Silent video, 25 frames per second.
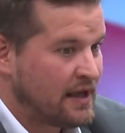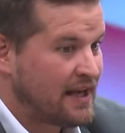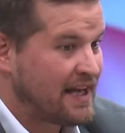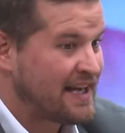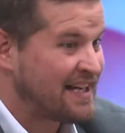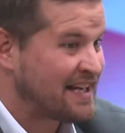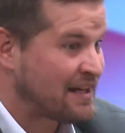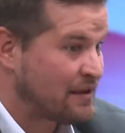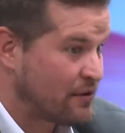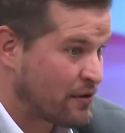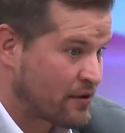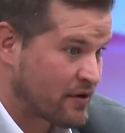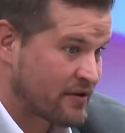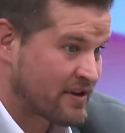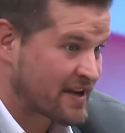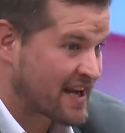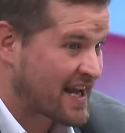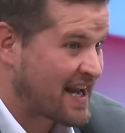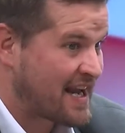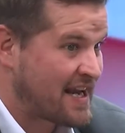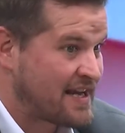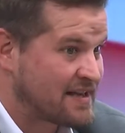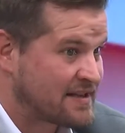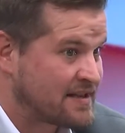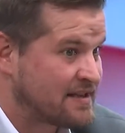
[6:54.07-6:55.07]
In a lot of the
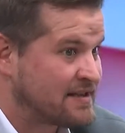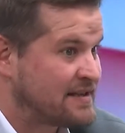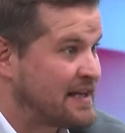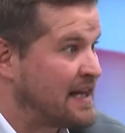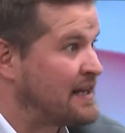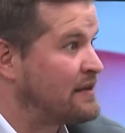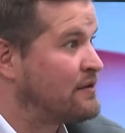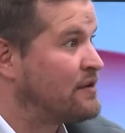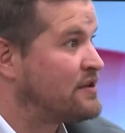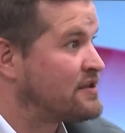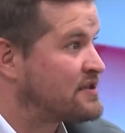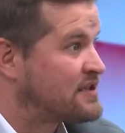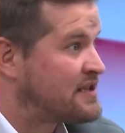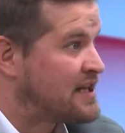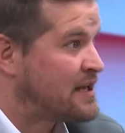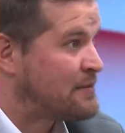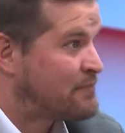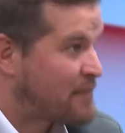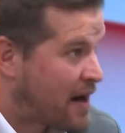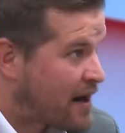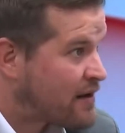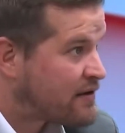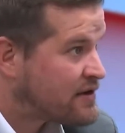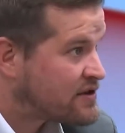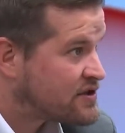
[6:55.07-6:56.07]
cases, they lost their
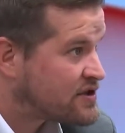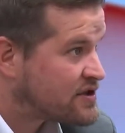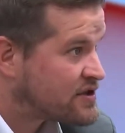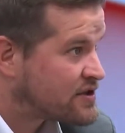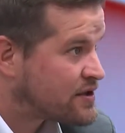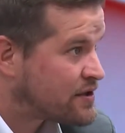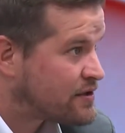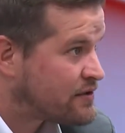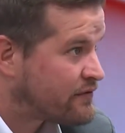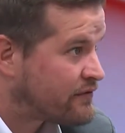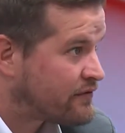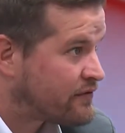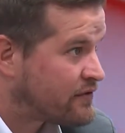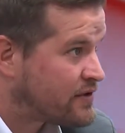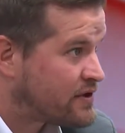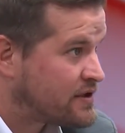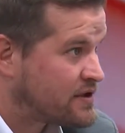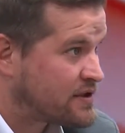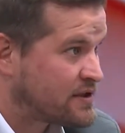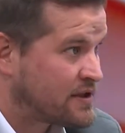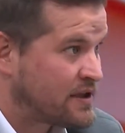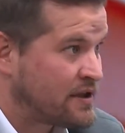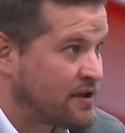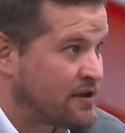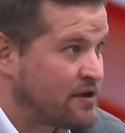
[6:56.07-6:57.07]
marriages over
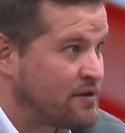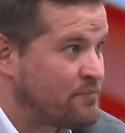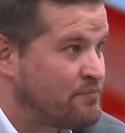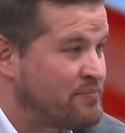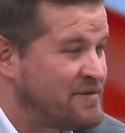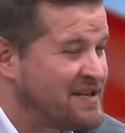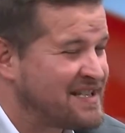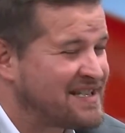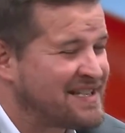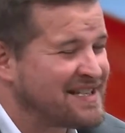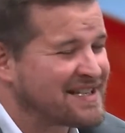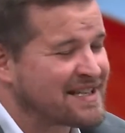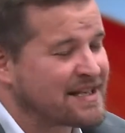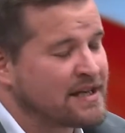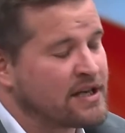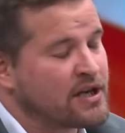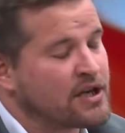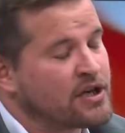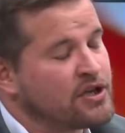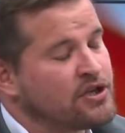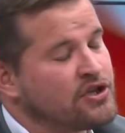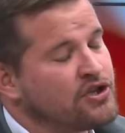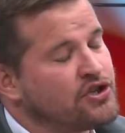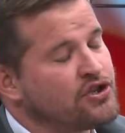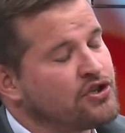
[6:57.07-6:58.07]
it. Business can
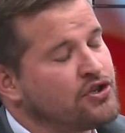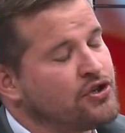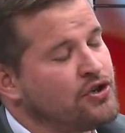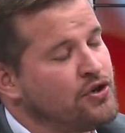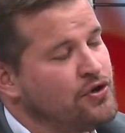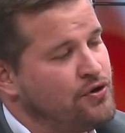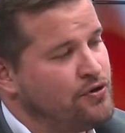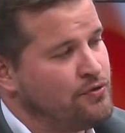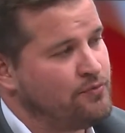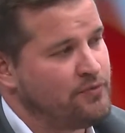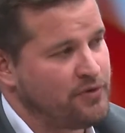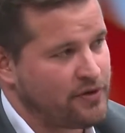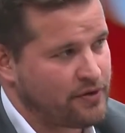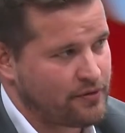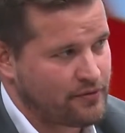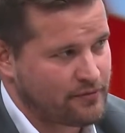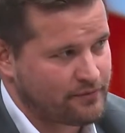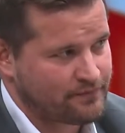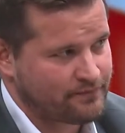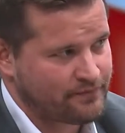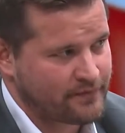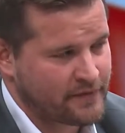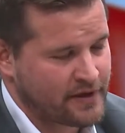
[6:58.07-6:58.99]
consume you.